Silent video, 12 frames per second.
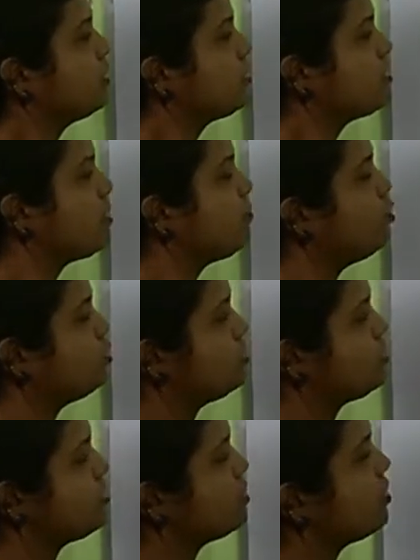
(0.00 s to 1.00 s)

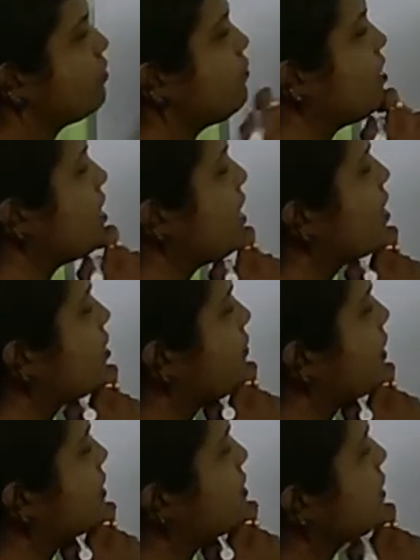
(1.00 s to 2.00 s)
suppose we are
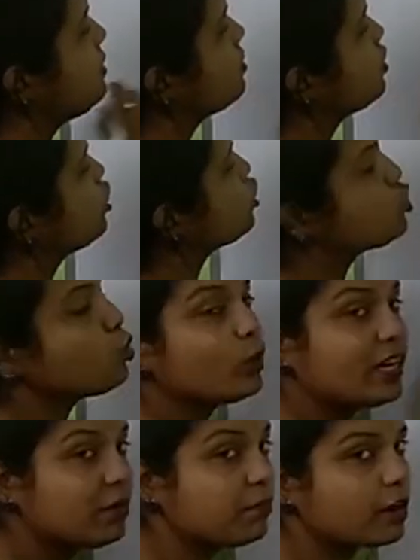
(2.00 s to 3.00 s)
writing
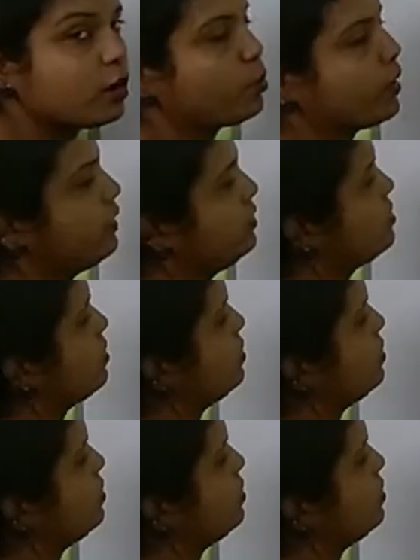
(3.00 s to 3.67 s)
sodium chloride.